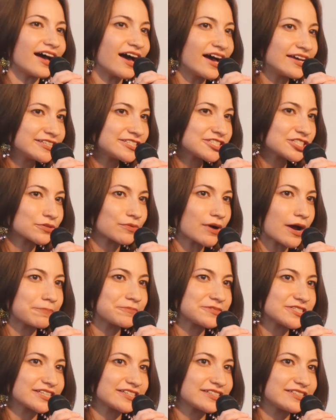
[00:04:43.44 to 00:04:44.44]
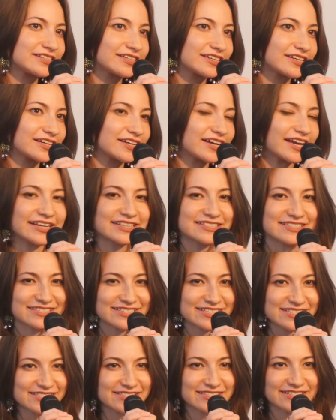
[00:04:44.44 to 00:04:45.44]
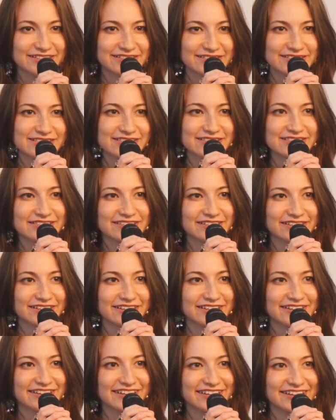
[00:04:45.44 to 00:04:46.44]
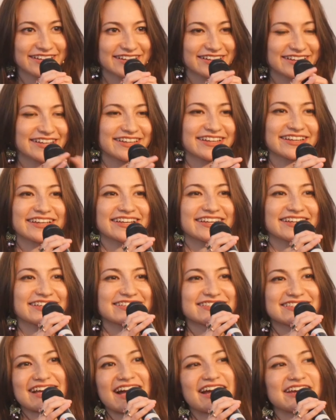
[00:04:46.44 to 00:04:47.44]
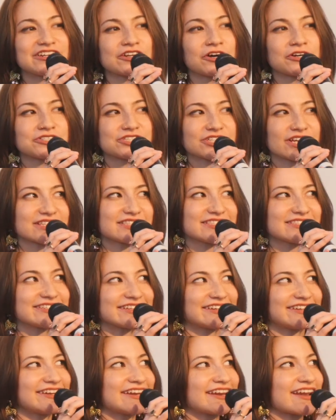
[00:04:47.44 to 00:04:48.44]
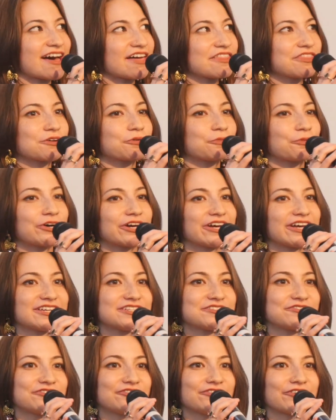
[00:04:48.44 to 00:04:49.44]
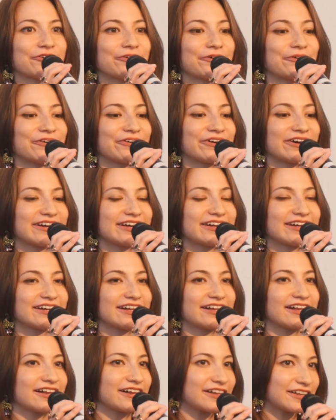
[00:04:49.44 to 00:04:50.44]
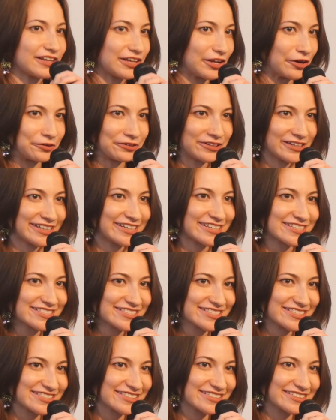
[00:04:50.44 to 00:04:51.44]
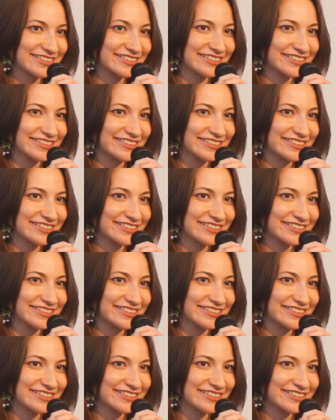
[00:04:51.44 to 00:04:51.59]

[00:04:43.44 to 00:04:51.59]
Uninterrupted existence. Is that not just another word for loneliness?